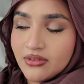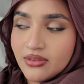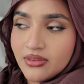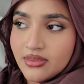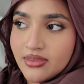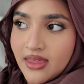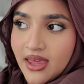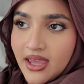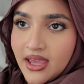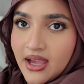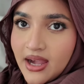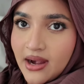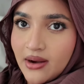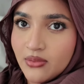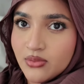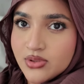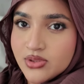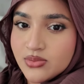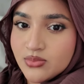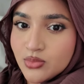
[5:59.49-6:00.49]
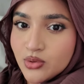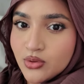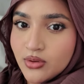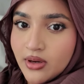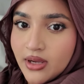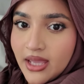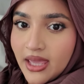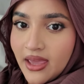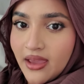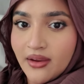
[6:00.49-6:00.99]
there I was more
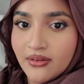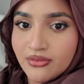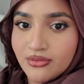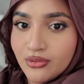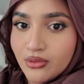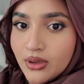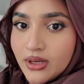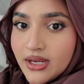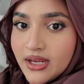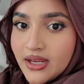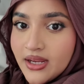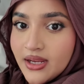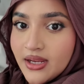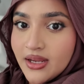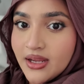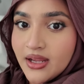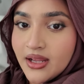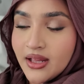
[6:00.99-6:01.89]
carefree